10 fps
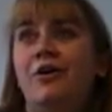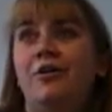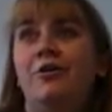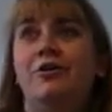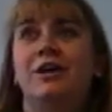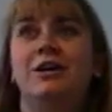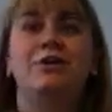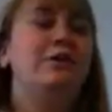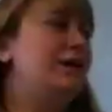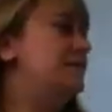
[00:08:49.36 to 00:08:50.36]
Okie
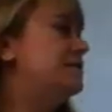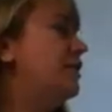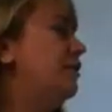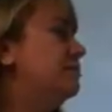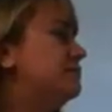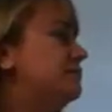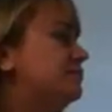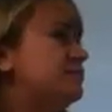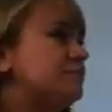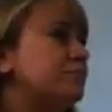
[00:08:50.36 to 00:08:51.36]
dokie. So
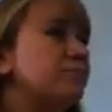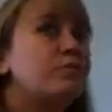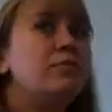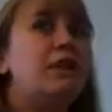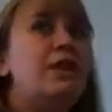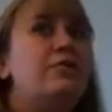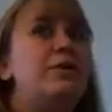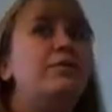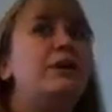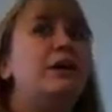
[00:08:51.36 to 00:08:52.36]
if
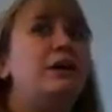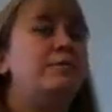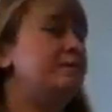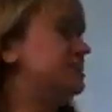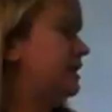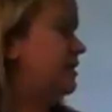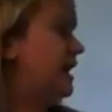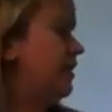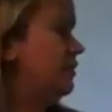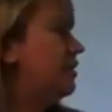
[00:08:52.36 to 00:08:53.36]
we work our numbers here
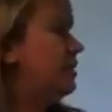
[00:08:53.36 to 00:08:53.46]
now,